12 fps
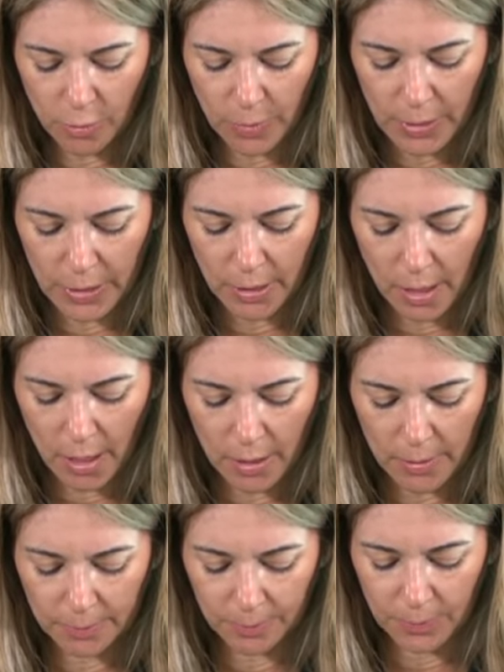but
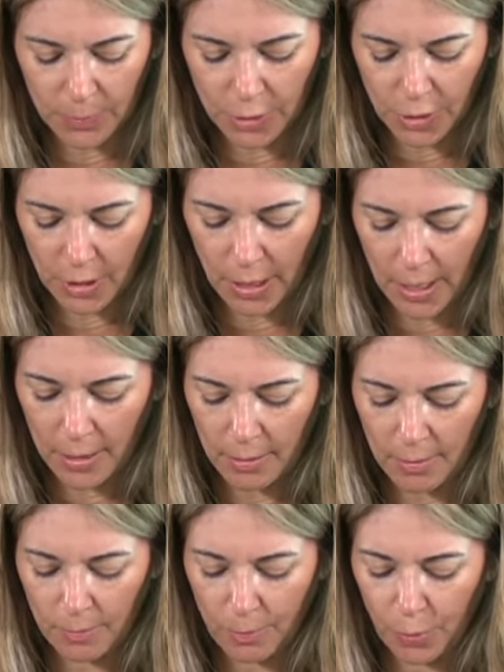um, she got
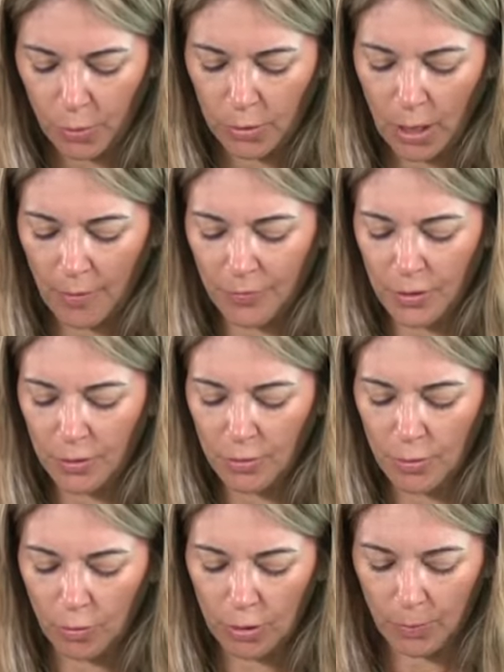pulled off to
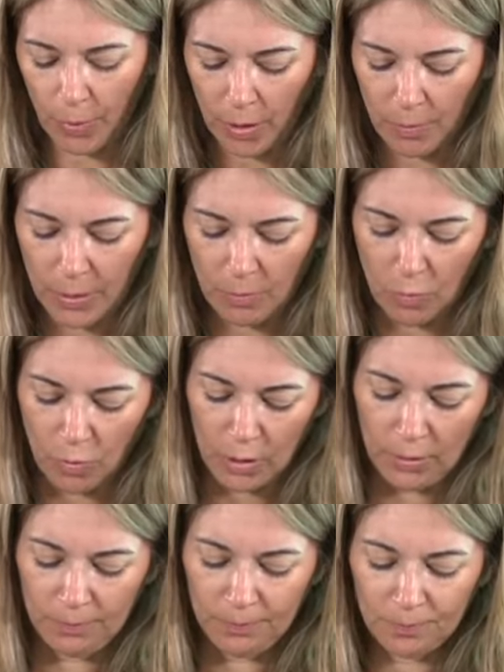your department
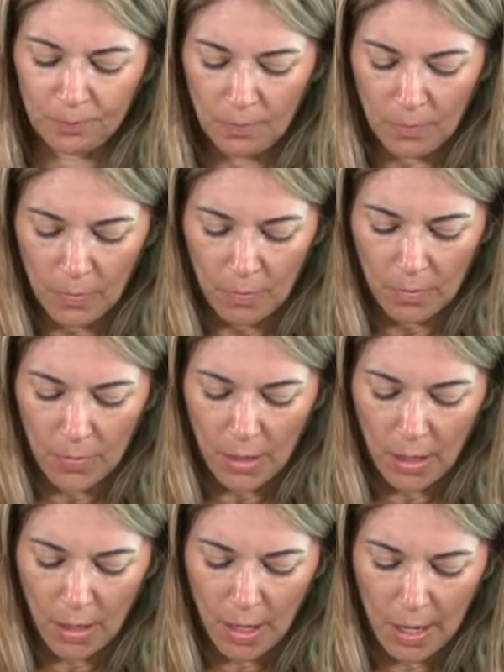more.
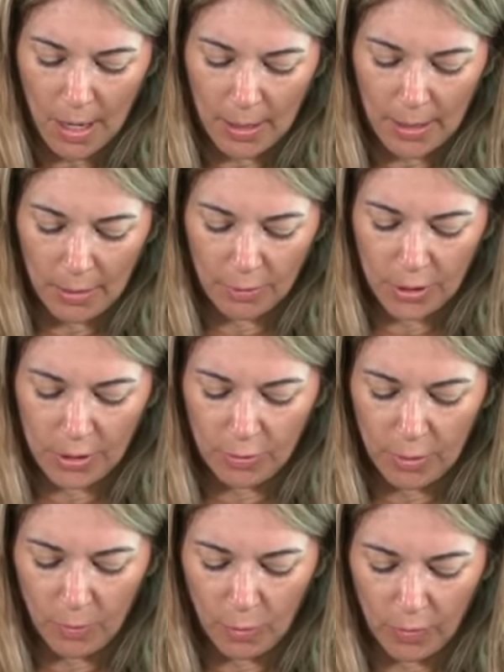Yes. And now she's
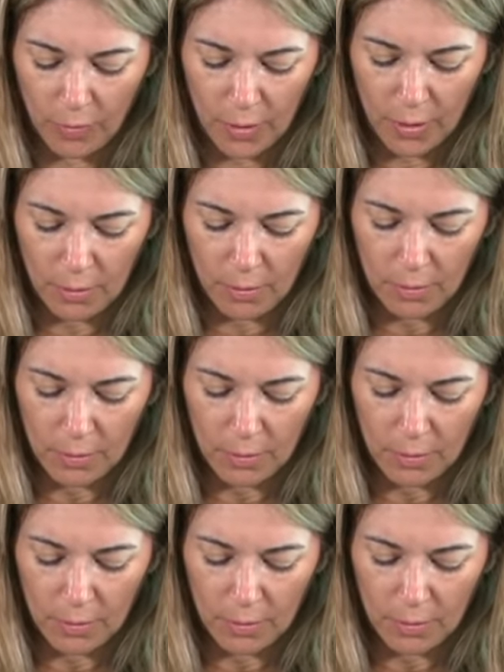doing more for you.